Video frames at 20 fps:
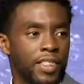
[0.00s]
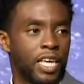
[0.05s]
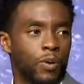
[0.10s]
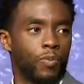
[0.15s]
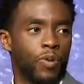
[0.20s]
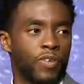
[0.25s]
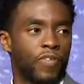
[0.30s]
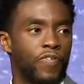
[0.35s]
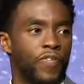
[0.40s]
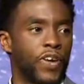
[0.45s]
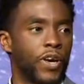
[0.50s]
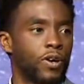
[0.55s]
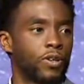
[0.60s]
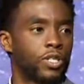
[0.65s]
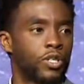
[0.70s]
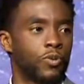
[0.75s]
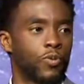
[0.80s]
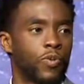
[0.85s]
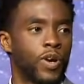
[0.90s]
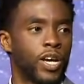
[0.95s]
that we
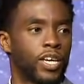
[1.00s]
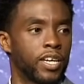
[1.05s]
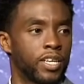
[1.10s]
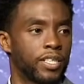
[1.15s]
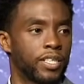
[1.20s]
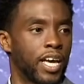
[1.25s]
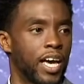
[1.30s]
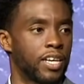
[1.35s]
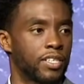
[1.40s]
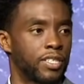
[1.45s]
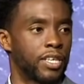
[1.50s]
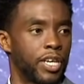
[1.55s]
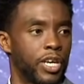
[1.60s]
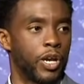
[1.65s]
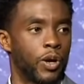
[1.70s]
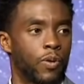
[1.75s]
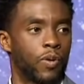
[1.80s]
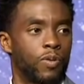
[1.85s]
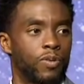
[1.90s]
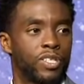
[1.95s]
fail to recognize
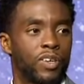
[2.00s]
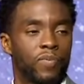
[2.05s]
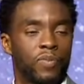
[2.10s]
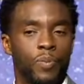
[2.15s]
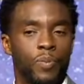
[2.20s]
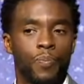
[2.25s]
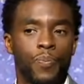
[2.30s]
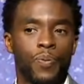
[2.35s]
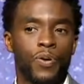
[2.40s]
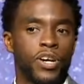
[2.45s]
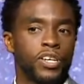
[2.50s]
the heroes of the